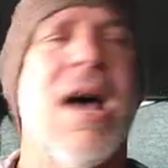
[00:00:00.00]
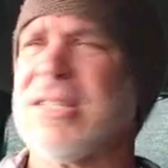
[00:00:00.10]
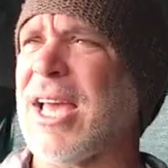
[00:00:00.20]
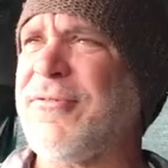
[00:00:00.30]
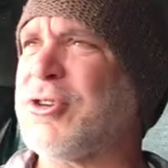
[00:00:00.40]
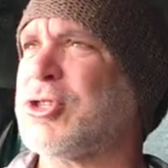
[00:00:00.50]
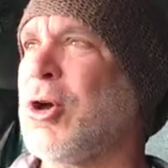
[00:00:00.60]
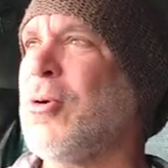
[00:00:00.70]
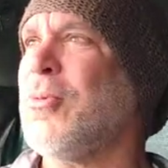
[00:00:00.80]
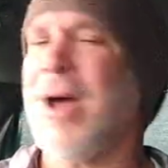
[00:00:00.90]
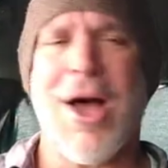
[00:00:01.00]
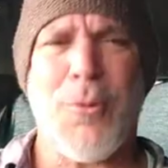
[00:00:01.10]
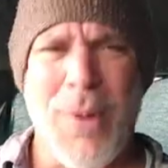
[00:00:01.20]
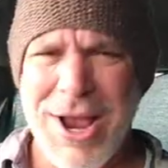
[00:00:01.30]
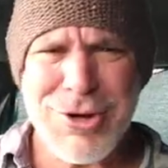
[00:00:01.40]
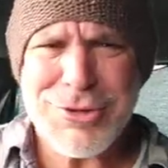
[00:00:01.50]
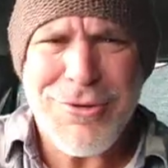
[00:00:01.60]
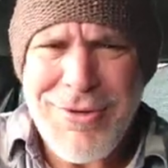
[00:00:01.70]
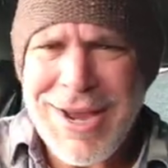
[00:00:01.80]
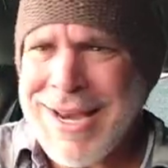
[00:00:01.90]
So if you're so, why are you
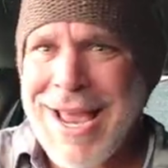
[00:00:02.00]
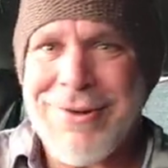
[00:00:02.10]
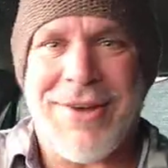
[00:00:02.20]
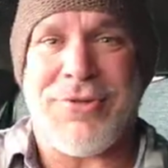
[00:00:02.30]
so fucking angry?